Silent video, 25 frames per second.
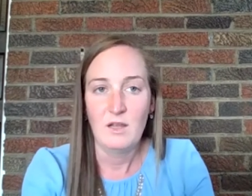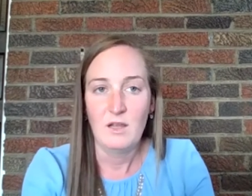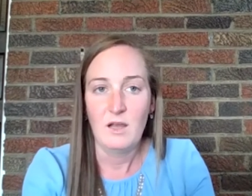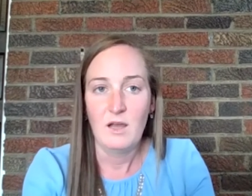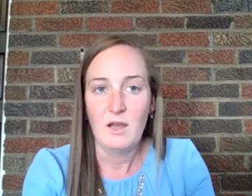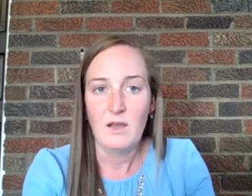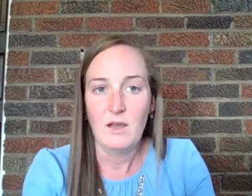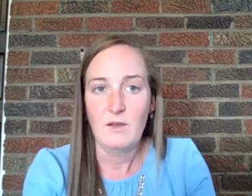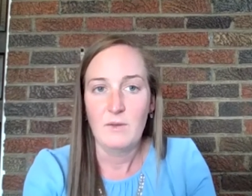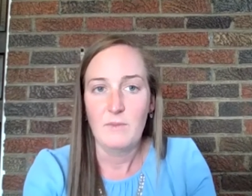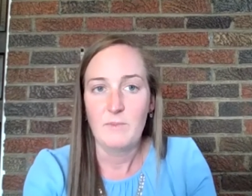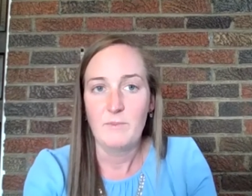
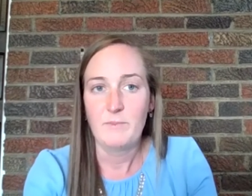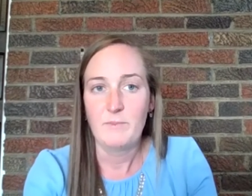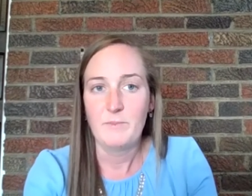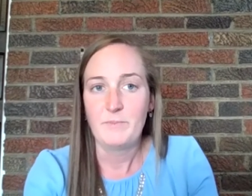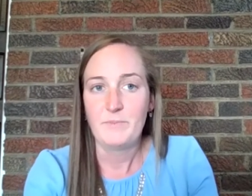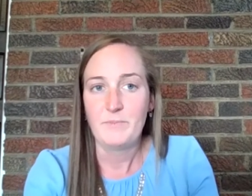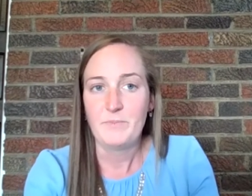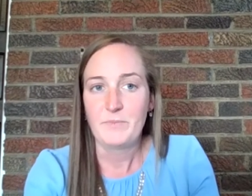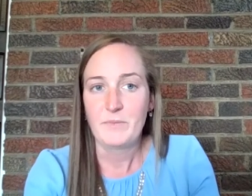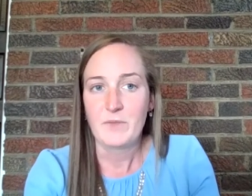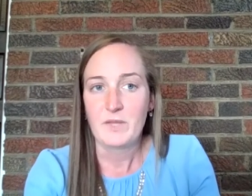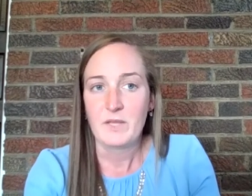Um,
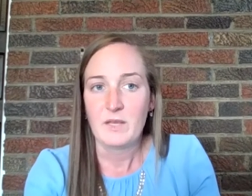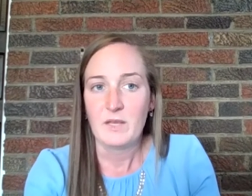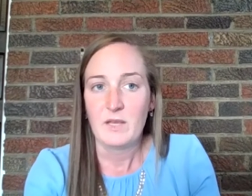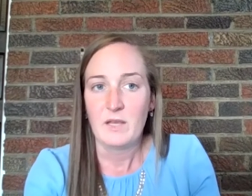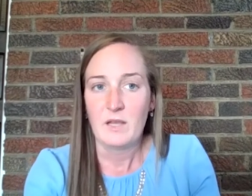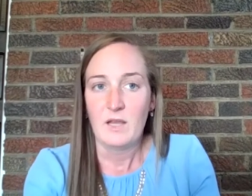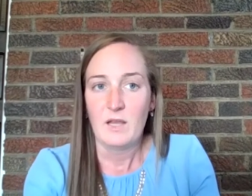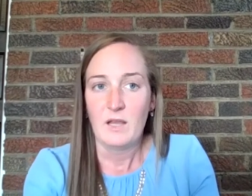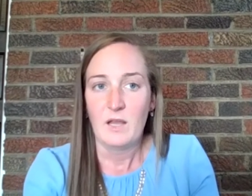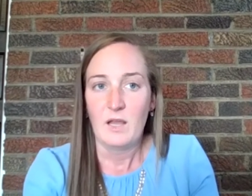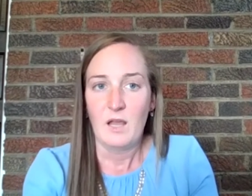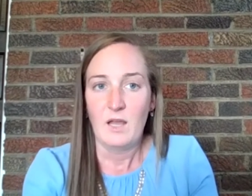
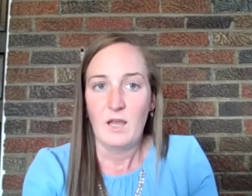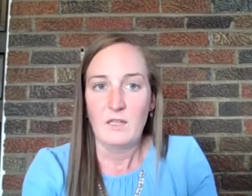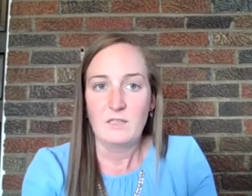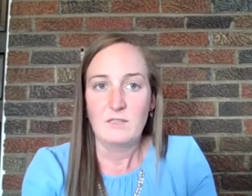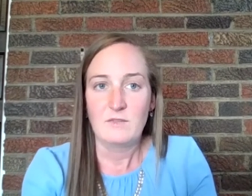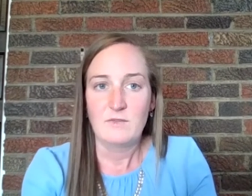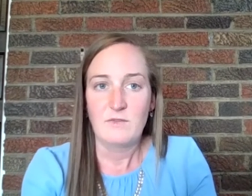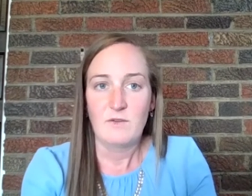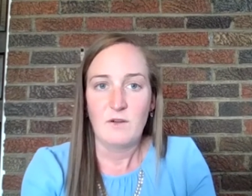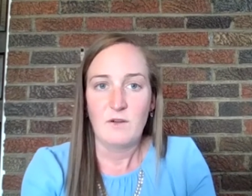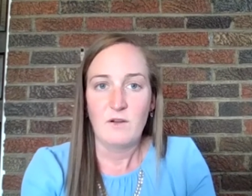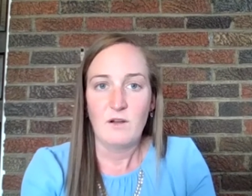
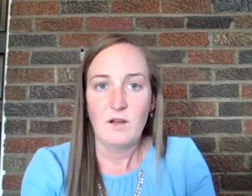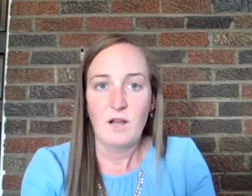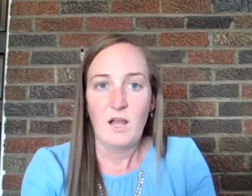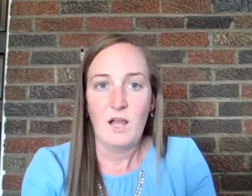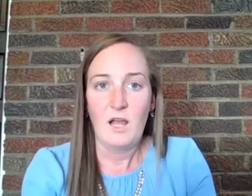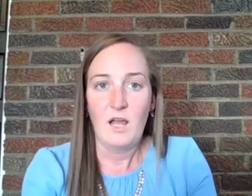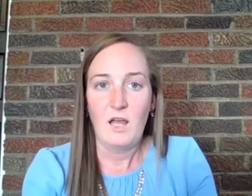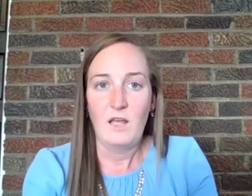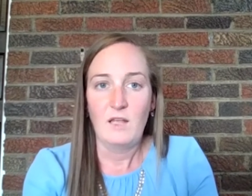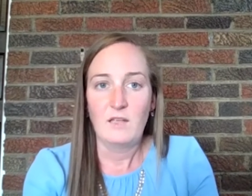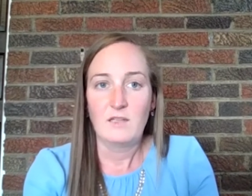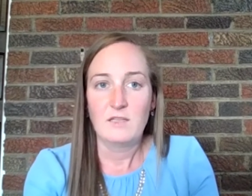as far
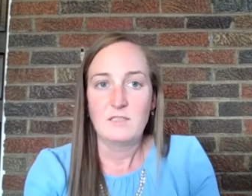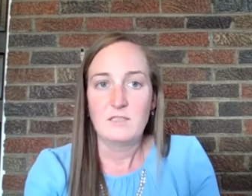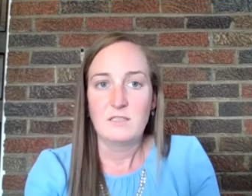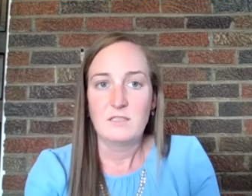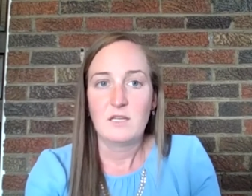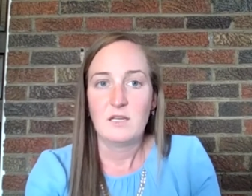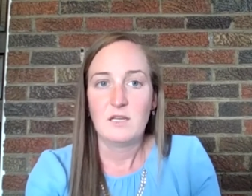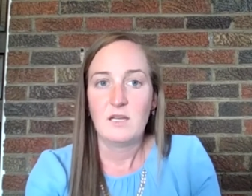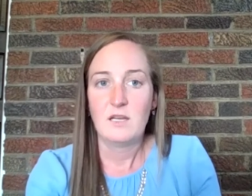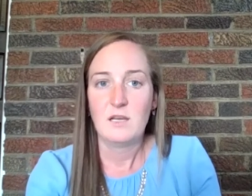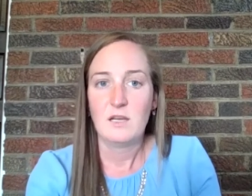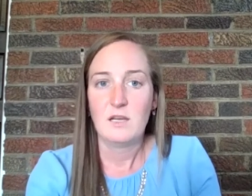as
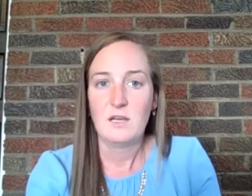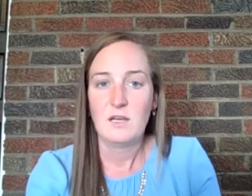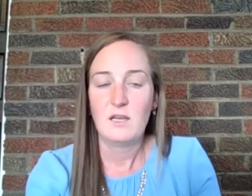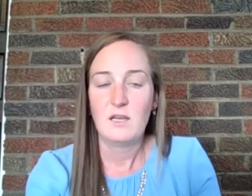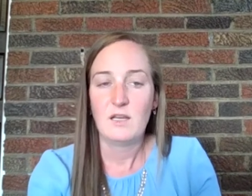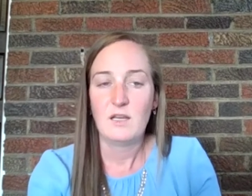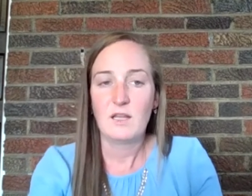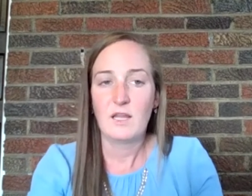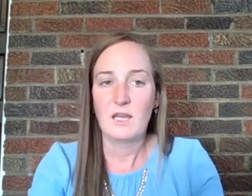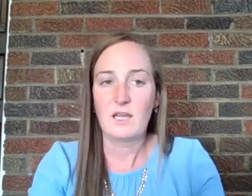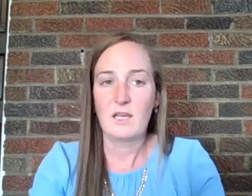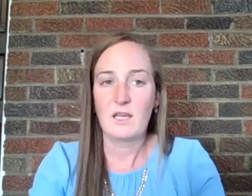
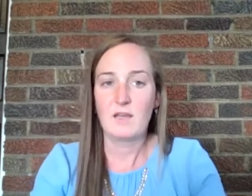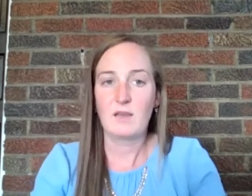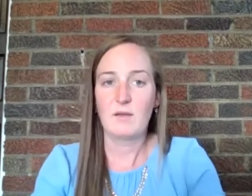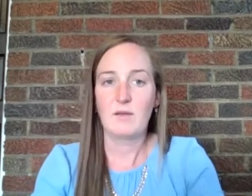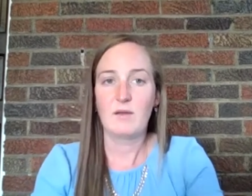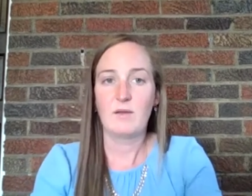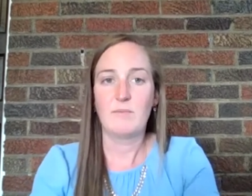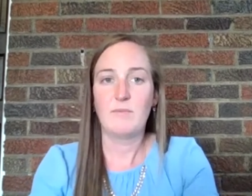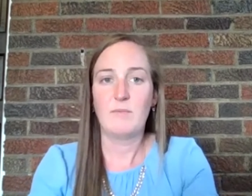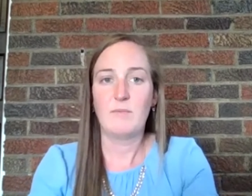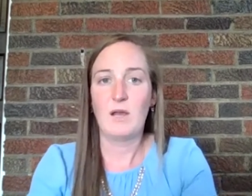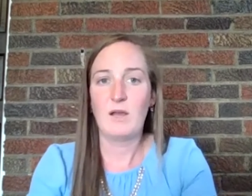like
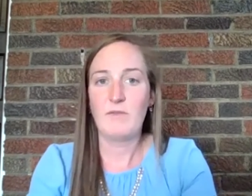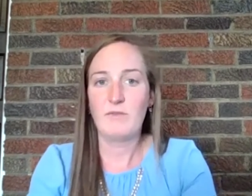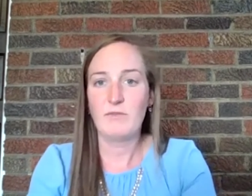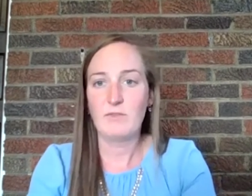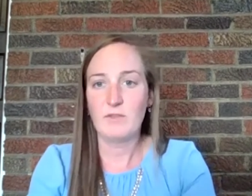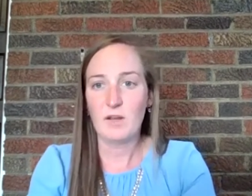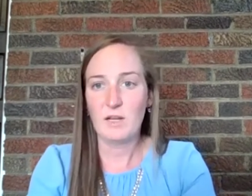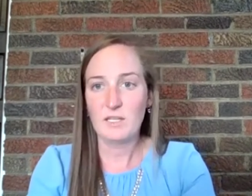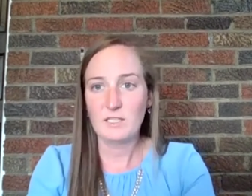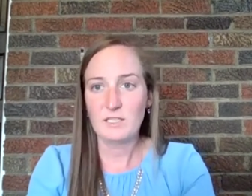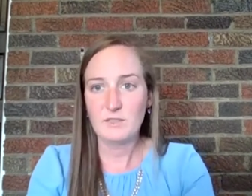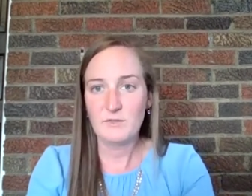my
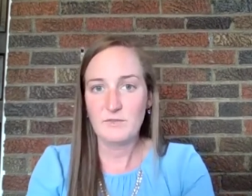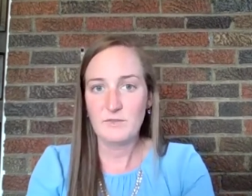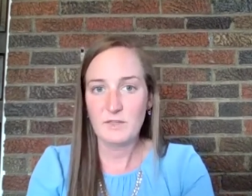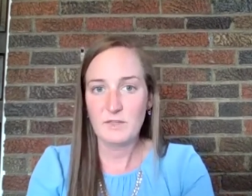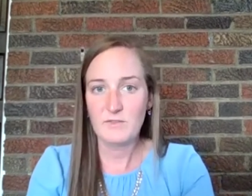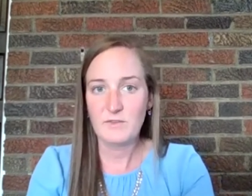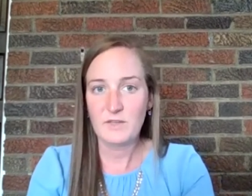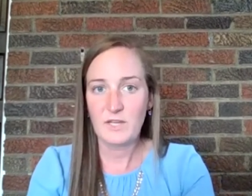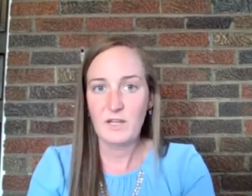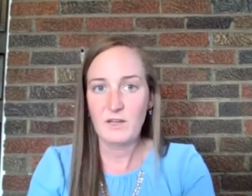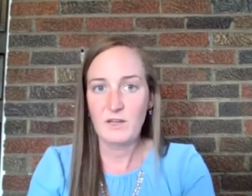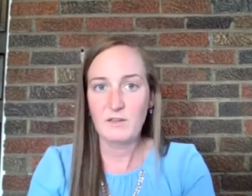philosophy
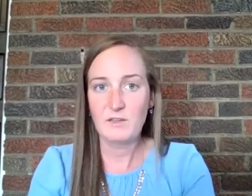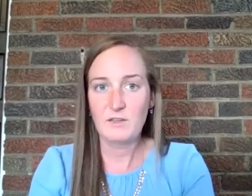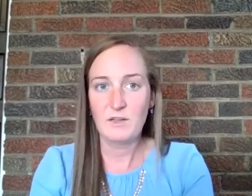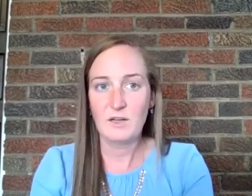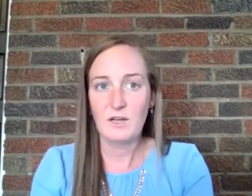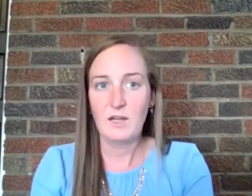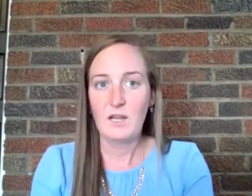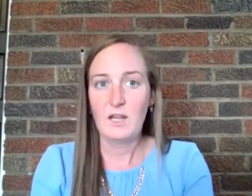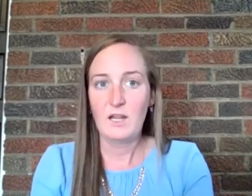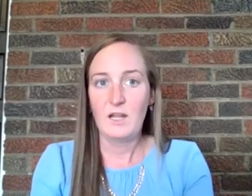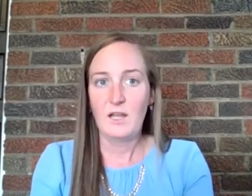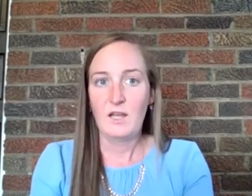of
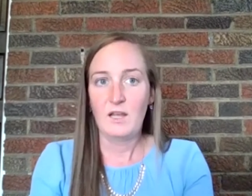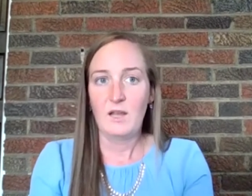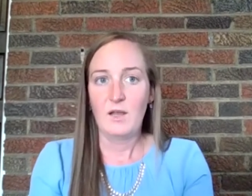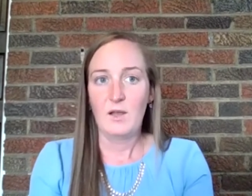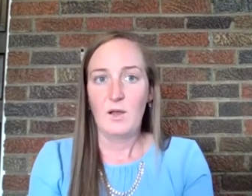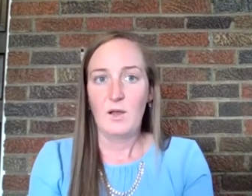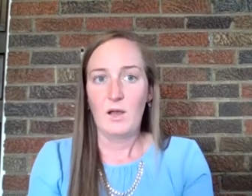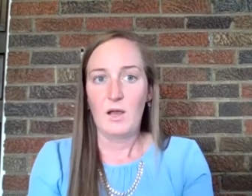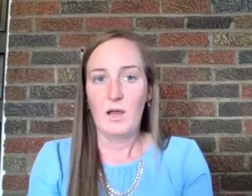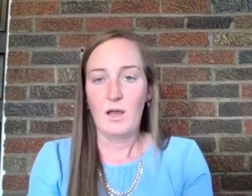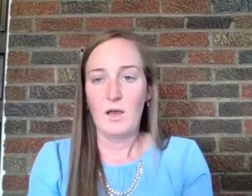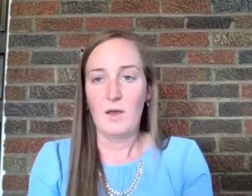care,
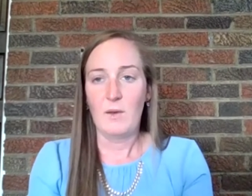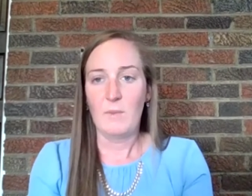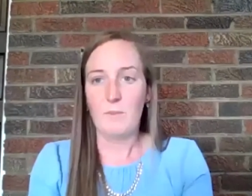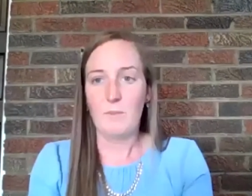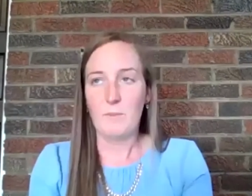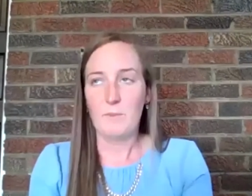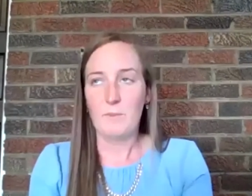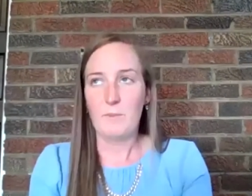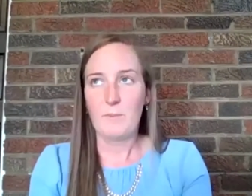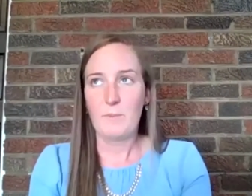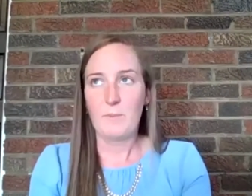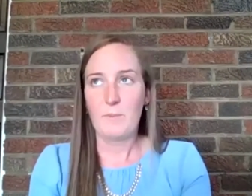um,
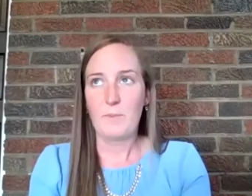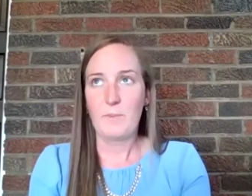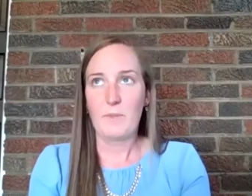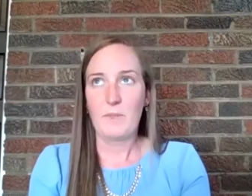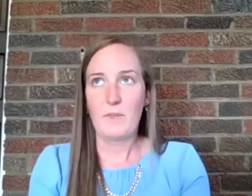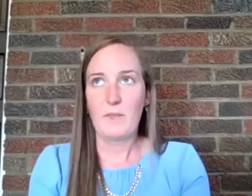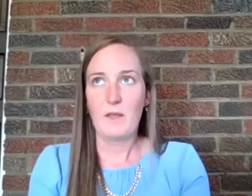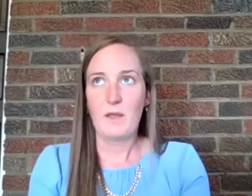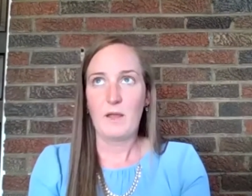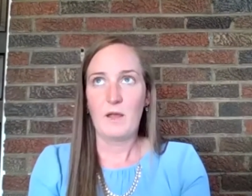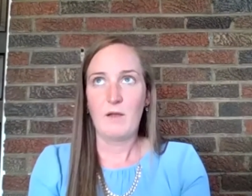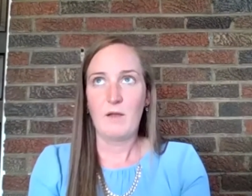
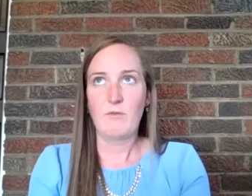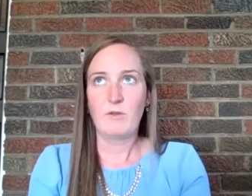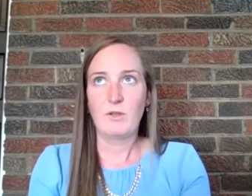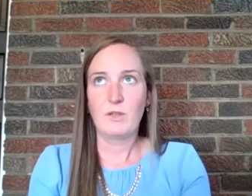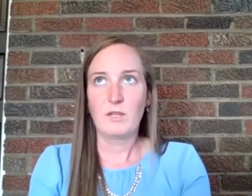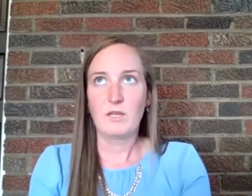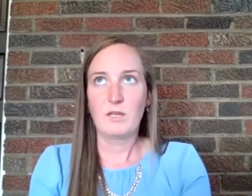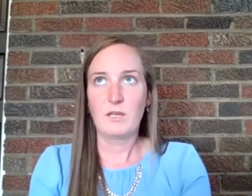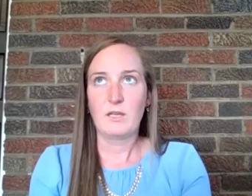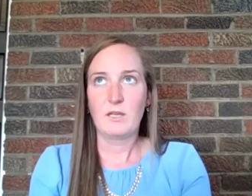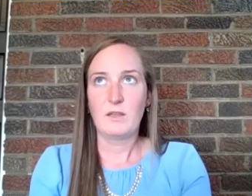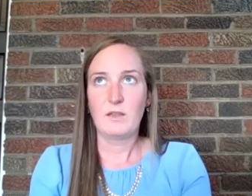I
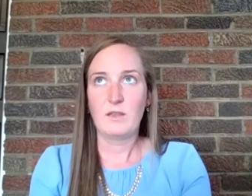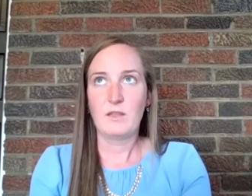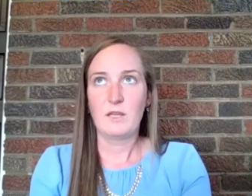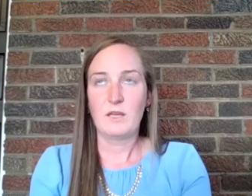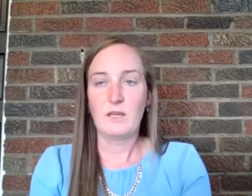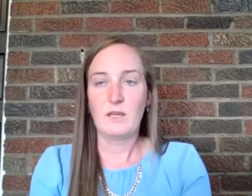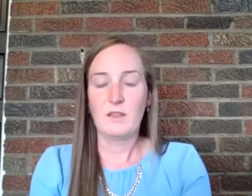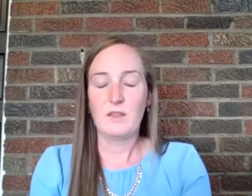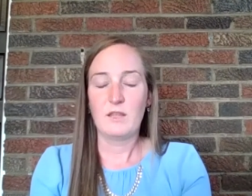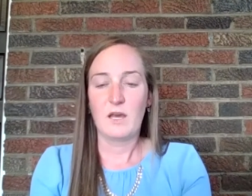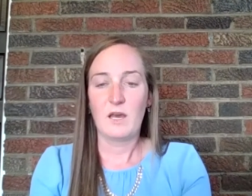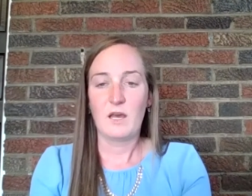really
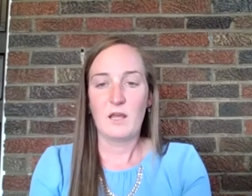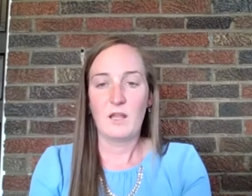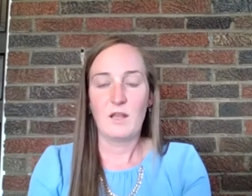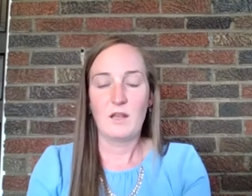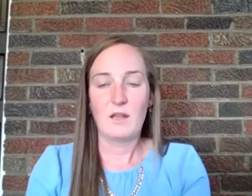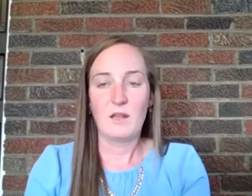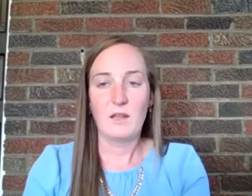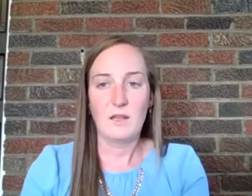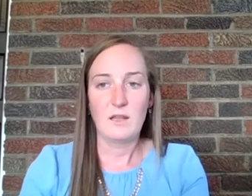think that